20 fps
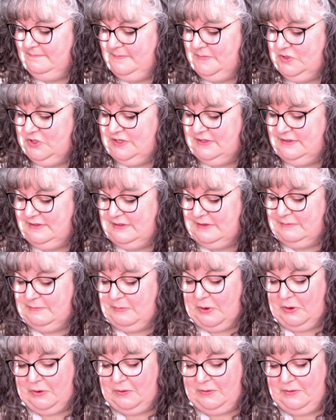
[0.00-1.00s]
Jesus'
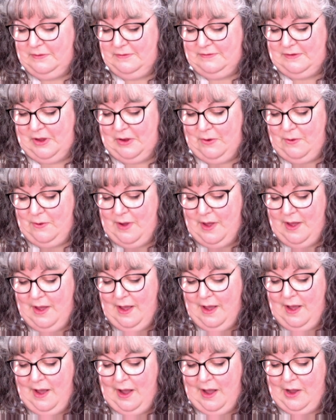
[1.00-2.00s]
birth. So
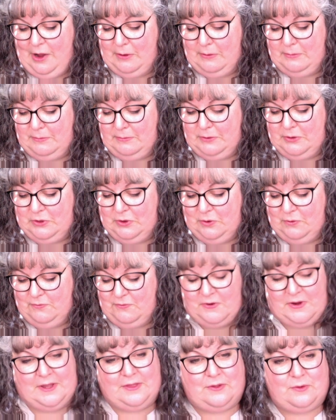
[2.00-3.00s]
I hope you don't
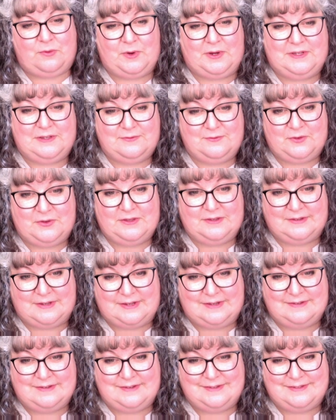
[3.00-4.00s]
forget the reason for the
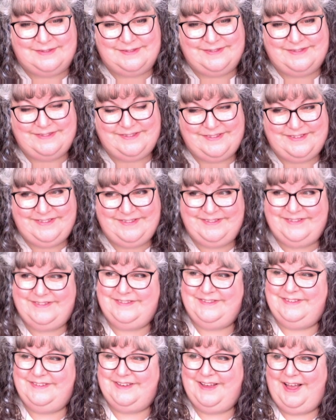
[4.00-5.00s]
season.
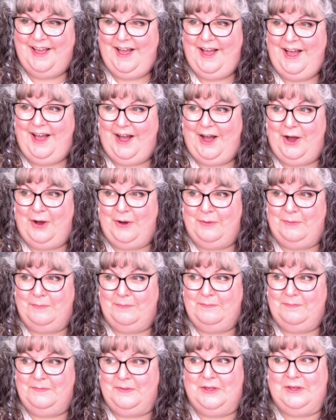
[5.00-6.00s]

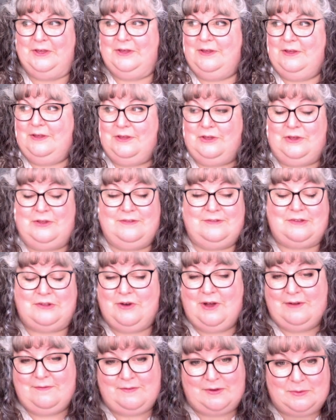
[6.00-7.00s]
You still
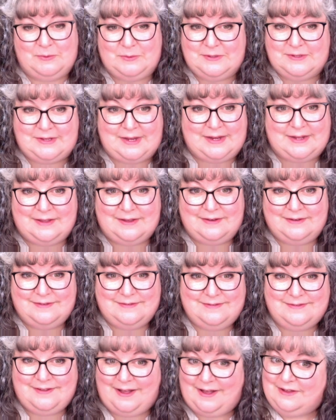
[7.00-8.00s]
have fun with Santa.
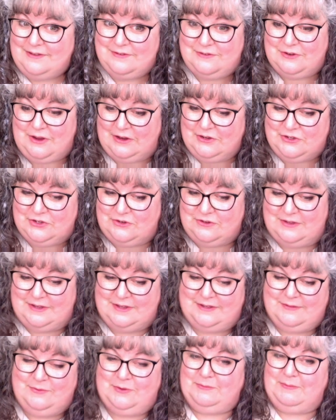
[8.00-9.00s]
I sure
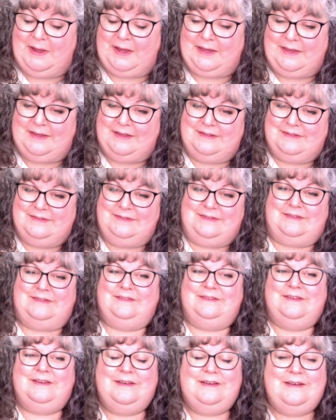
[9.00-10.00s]
did with my kids, and
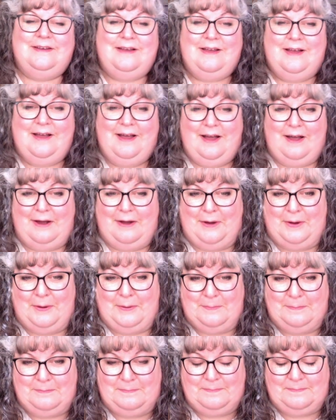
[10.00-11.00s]

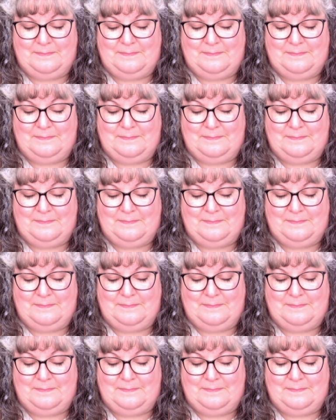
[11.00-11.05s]
um,